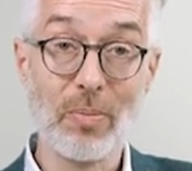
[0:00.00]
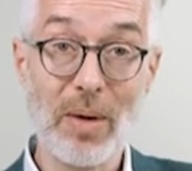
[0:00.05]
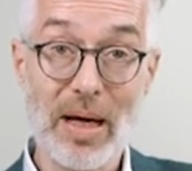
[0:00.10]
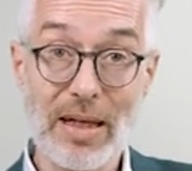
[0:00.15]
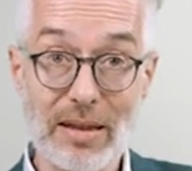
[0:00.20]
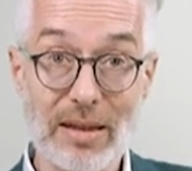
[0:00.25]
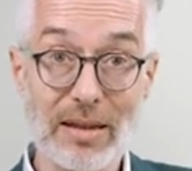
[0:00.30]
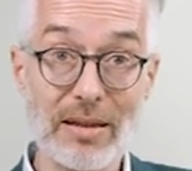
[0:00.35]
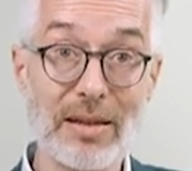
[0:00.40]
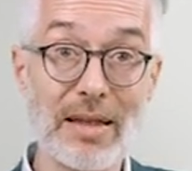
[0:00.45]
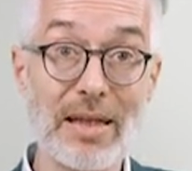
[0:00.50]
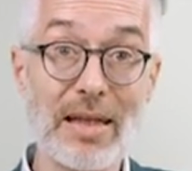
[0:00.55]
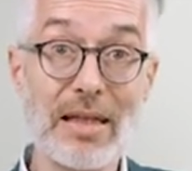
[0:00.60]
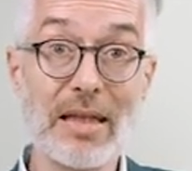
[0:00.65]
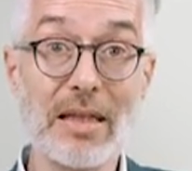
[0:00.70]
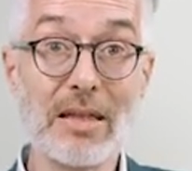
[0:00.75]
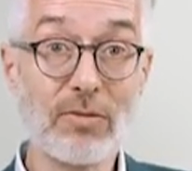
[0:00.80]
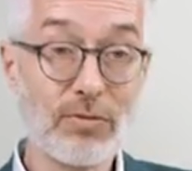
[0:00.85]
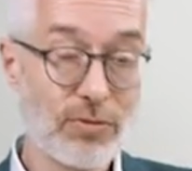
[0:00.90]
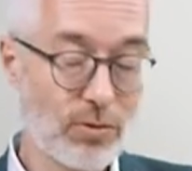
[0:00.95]
many
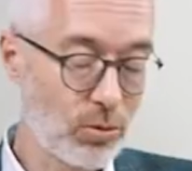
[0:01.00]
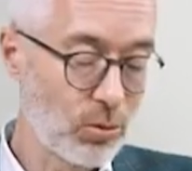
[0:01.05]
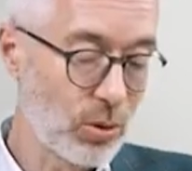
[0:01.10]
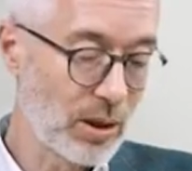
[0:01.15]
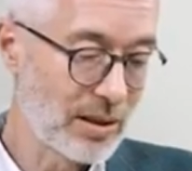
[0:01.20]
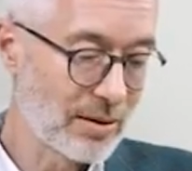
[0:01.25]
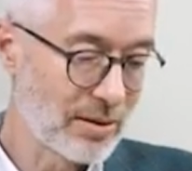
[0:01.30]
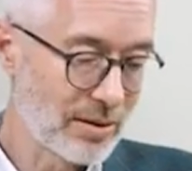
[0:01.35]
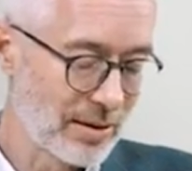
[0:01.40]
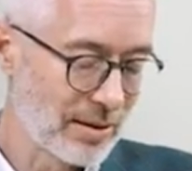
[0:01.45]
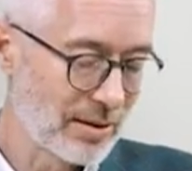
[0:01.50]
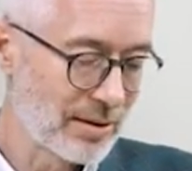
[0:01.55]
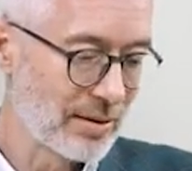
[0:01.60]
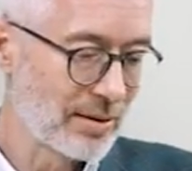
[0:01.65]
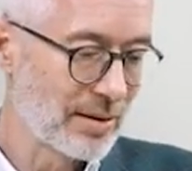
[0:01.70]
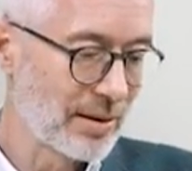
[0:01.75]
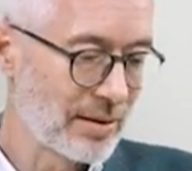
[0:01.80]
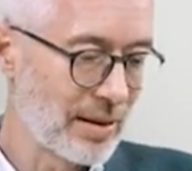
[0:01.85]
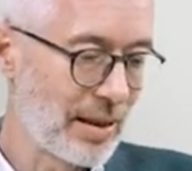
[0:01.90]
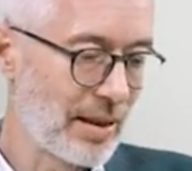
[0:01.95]
influences
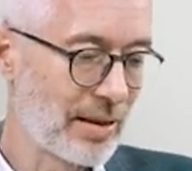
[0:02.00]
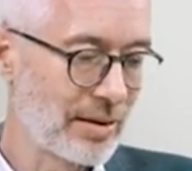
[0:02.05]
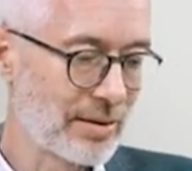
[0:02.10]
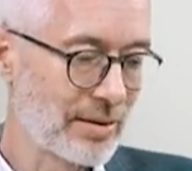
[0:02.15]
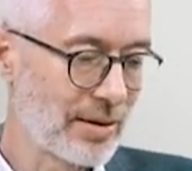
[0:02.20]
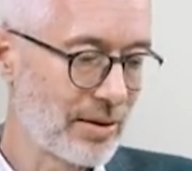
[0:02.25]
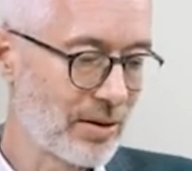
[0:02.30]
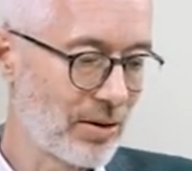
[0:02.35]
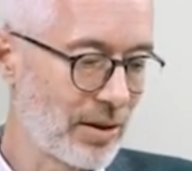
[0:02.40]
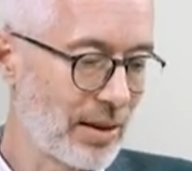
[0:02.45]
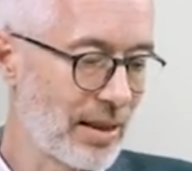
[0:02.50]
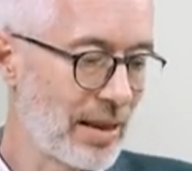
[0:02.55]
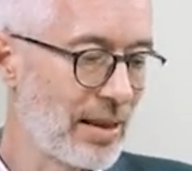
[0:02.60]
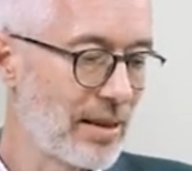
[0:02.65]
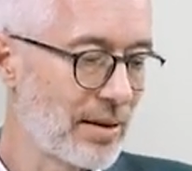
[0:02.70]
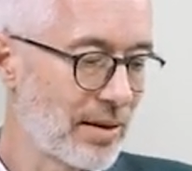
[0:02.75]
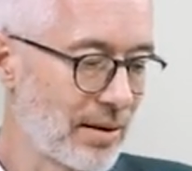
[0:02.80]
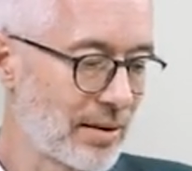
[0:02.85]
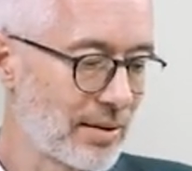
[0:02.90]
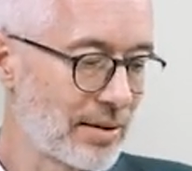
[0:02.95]
that are there
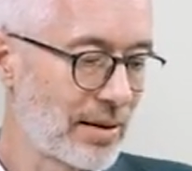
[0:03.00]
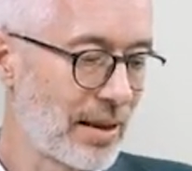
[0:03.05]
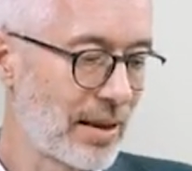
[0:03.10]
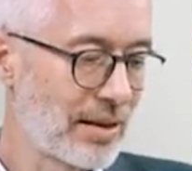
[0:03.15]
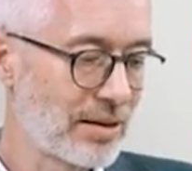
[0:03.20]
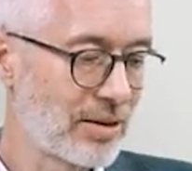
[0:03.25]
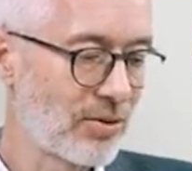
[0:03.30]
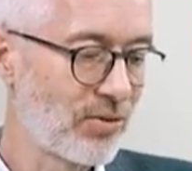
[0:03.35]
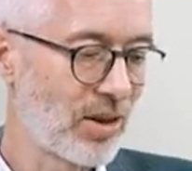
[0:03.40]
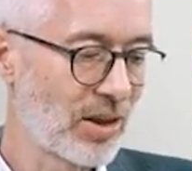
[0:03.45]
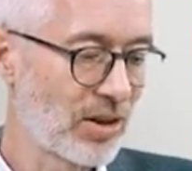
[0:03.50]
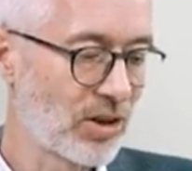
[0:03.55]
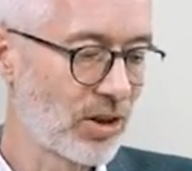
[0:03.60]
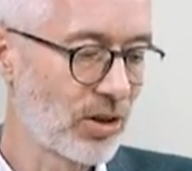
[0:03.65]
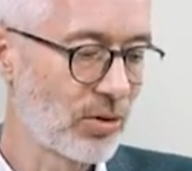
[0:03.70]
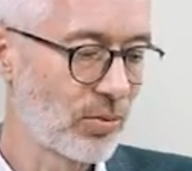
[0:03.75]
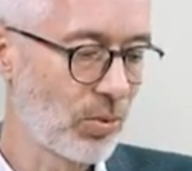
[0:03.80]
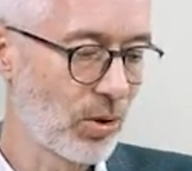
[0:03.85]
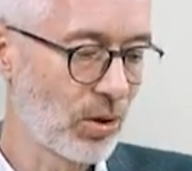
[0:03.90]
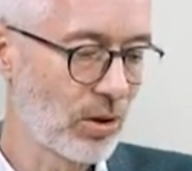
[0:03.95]
in the science
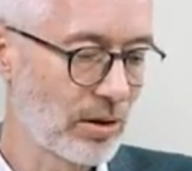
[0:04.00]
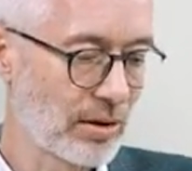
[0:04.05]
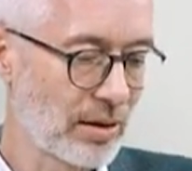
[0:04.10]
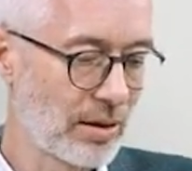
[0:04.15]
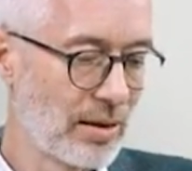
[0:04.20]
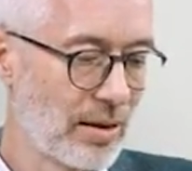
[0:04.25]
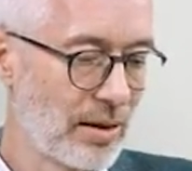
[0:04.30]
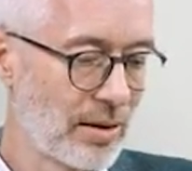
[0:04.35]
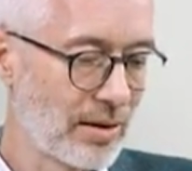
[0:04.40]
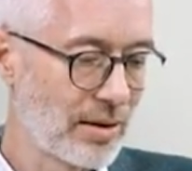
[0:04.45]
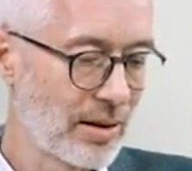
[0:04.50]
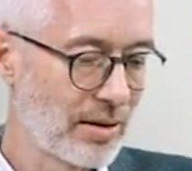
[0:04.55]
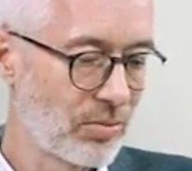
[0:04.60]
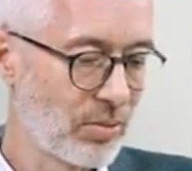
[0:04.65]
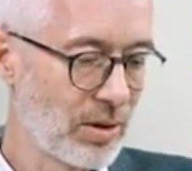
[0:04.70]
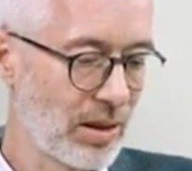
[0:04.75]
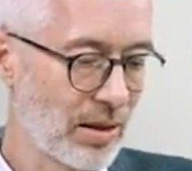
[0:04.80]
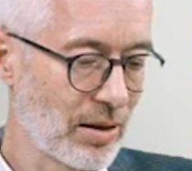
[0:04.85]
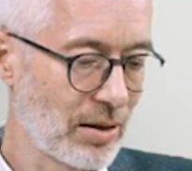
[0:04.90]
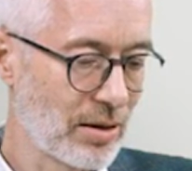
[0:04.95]
fiction world that
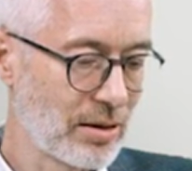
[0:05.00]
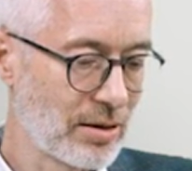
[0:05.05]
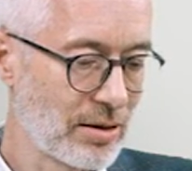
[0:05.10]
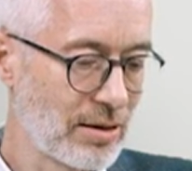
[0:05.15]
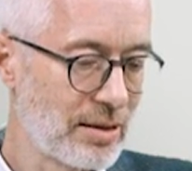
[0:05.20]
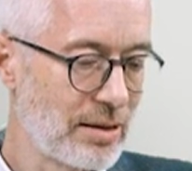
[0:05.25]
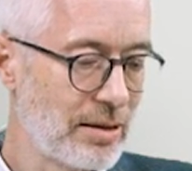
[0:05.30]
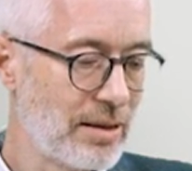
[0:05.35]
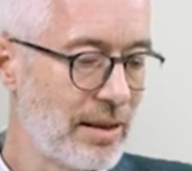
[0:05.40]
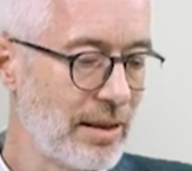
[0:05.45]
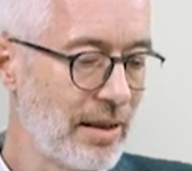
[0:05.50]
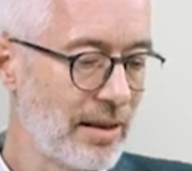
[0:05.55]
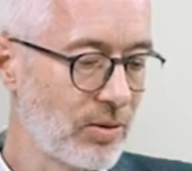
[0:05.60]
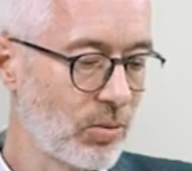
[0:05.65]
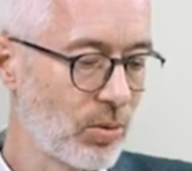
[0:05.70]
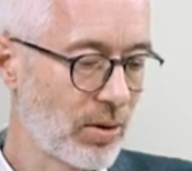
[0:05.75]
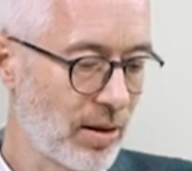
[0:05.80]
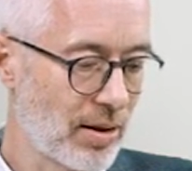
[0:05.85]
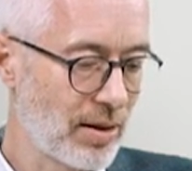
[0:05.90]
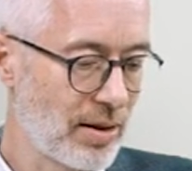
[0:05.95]
we are dealing
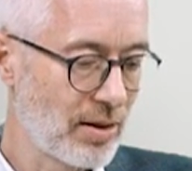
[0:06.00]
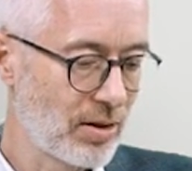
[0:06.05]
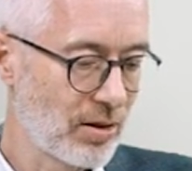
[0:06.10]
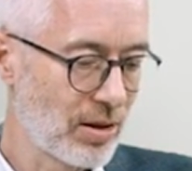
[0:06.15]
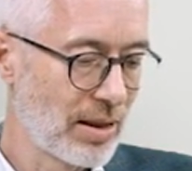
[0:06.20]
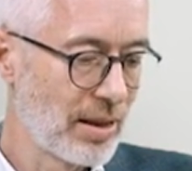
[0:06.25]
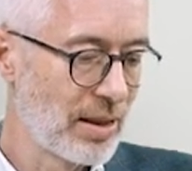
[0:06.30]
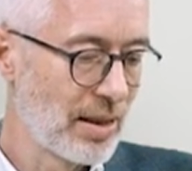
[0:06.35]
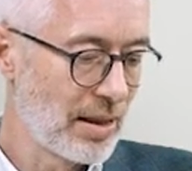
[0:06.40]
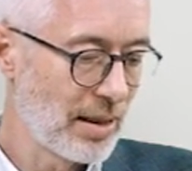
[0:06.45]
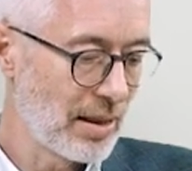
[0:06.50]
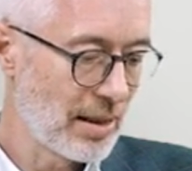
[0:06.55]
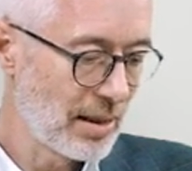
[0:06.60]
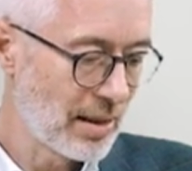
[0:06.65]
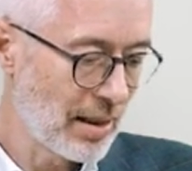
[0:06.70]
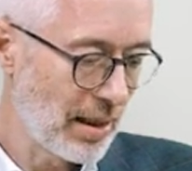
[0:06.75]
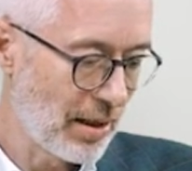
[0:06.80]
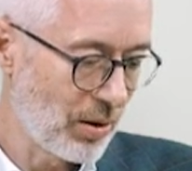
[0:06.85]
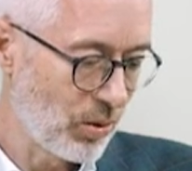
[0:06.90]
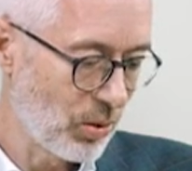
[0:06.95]
with here
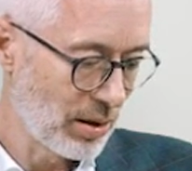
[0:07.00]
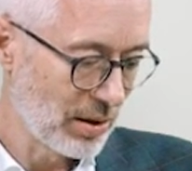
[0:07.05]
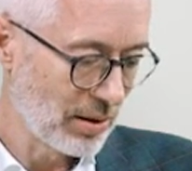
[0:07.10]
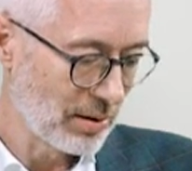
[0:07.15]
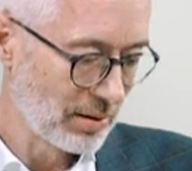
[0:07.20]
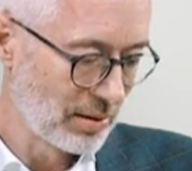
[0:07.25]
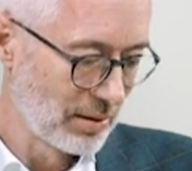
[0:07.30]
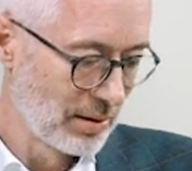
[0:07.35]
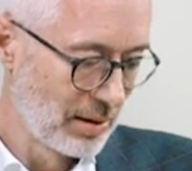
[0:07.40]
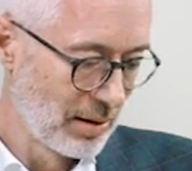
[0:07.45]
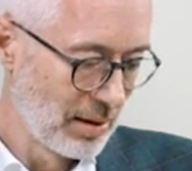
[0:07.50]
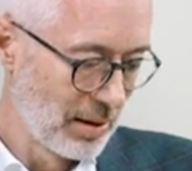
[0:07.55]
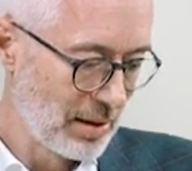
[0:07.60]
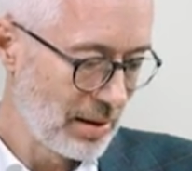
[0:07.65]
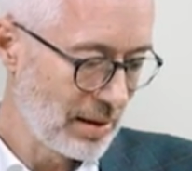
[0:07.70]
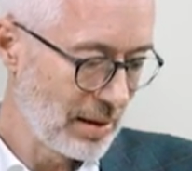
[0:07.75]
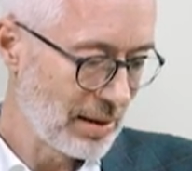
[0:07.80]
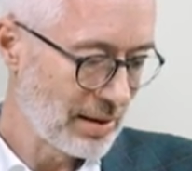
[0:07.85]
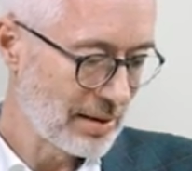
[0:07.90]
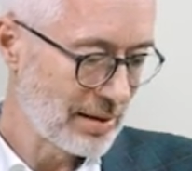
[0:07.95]
in our
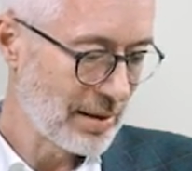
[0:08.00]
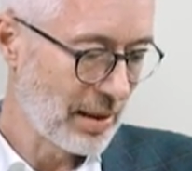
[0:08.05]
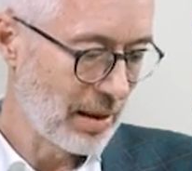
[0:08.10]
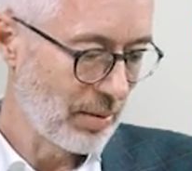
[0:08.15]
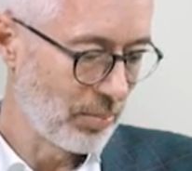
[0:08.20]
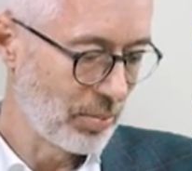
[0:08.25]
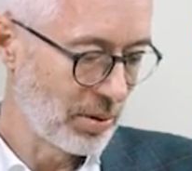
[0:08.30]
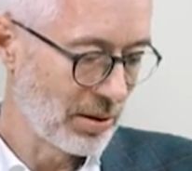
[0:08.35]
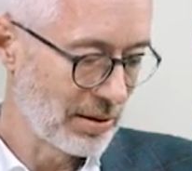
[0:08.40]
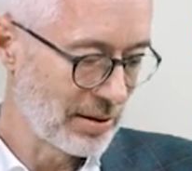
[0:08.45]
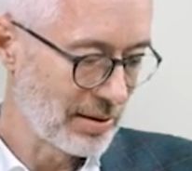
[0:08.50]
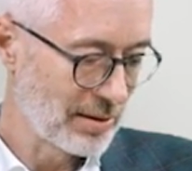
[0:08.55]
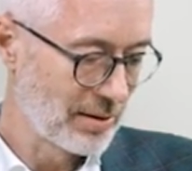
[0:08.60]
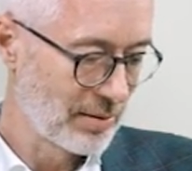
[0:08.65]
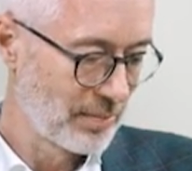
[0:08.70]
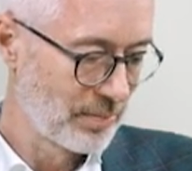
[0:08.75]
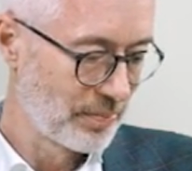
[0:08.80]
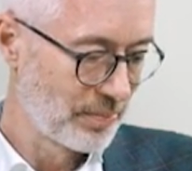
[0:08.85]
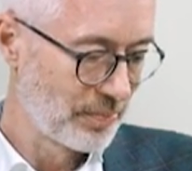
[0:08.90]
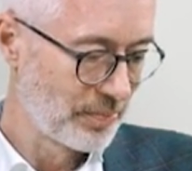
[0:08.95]
examples.